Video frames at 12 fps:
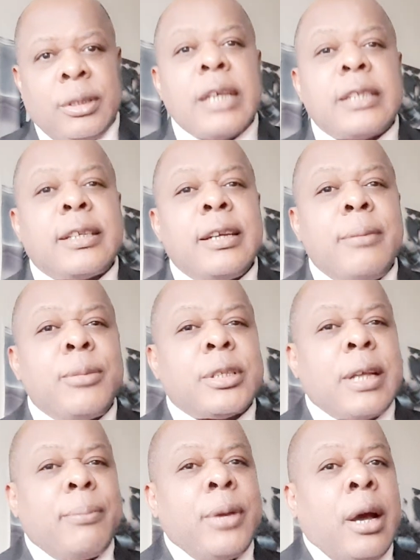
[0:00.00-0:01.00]
Yesterday,
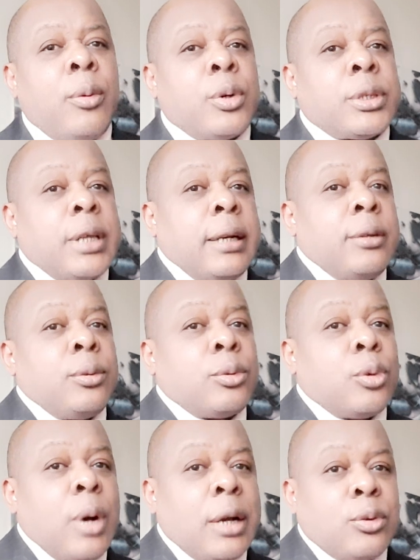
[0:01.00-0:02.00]
Mr. Biya was telling you
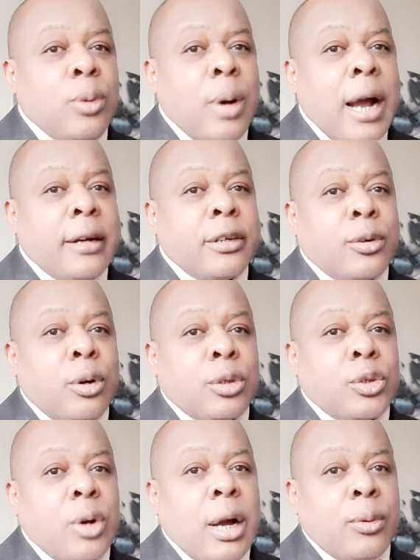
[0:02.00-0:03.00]
to go and do
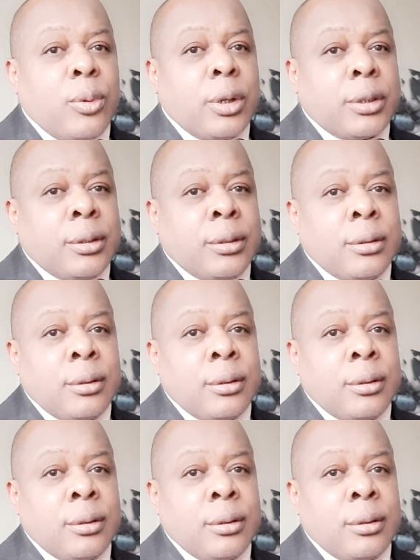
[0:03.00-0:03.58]
agriculture and what?